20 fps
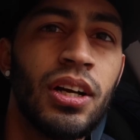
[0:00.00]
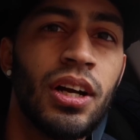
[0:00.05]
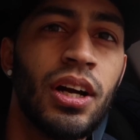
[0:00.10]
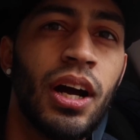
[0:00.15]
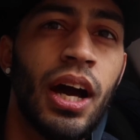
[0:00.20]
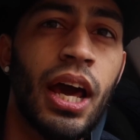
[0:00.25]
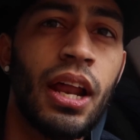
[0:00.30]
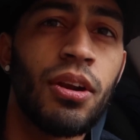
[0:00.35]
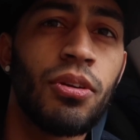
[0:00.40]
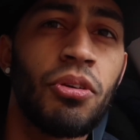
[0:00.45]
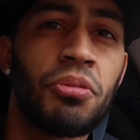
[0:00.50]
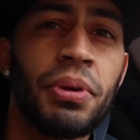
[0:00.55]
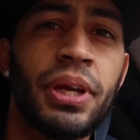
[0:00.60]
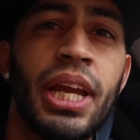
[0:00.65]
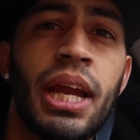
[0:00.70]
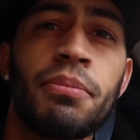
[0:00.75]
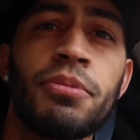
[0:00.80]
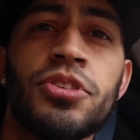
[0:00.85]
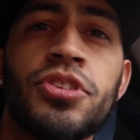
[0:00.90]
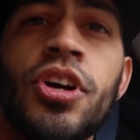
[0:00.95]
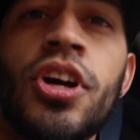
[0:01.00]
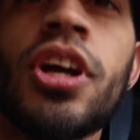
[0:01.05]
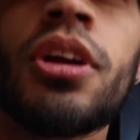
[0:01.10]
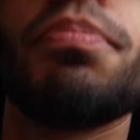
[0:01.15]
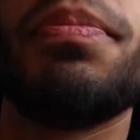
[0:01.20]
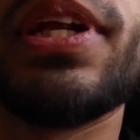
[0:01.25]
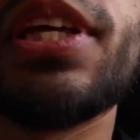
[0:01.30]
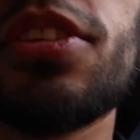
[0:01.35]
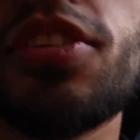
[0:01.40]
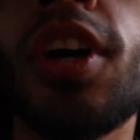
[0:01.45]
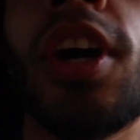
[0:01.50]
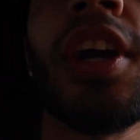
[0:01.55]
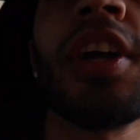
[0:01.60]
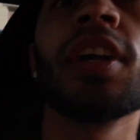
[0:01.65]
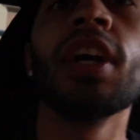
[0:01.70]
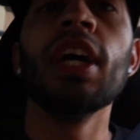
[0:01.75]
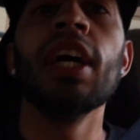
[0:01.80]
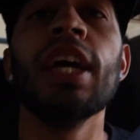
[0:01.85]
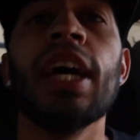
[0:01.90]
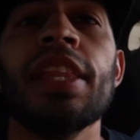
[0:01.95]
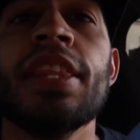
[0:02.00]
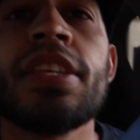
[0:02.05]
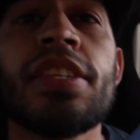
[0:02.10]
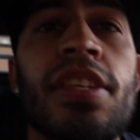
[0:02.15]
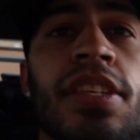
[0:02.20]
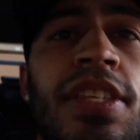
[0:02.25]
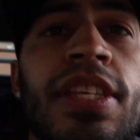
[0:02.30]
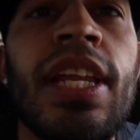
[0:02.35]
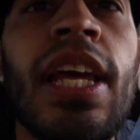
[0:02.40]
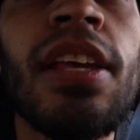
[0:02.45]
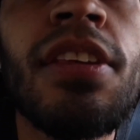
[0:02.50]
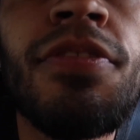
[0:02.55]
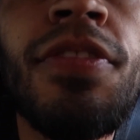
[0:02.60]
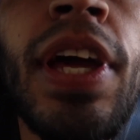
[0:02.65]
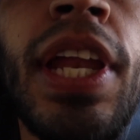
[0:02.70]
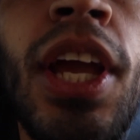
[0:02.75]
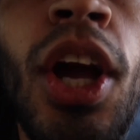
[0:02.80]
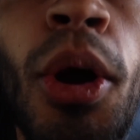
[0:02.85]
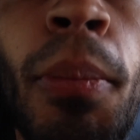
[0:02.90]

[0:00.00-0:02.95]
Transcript: I don't know why my camera's dark, but it's dark. And this is today's video,